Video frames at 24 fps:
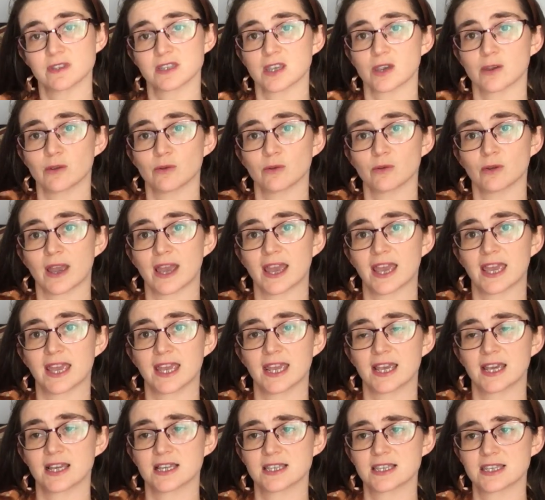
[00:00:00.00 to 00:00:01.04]
So
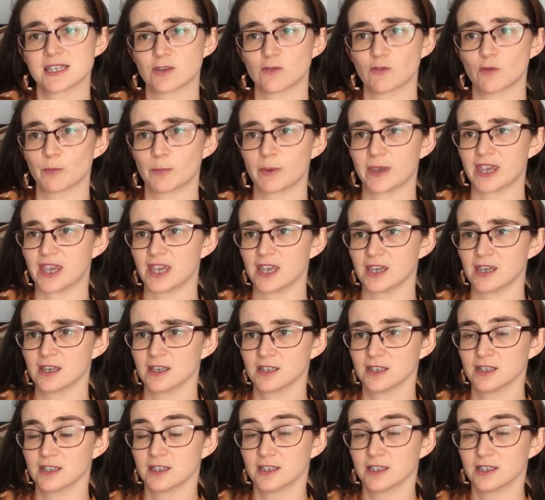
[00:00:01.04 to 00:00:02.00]
a syrupy